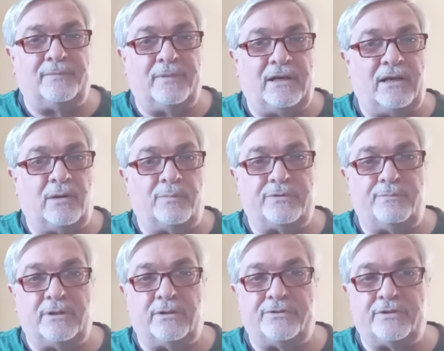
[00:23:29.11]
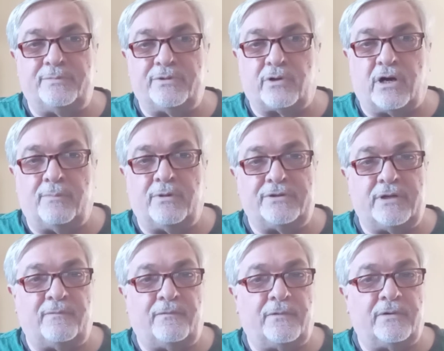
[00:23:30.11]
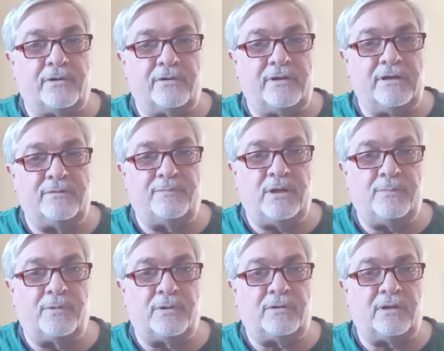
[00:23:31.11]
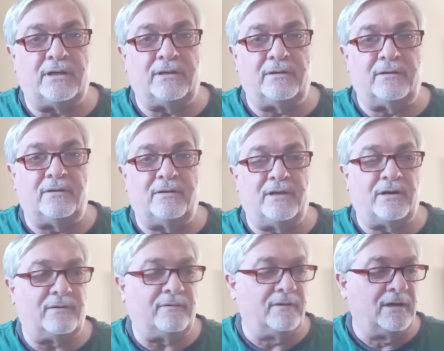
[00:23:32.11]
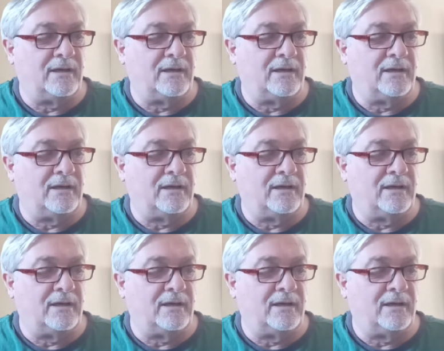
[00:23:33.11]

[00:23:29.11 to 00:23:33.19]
It helps build subscribers up for these people, and they're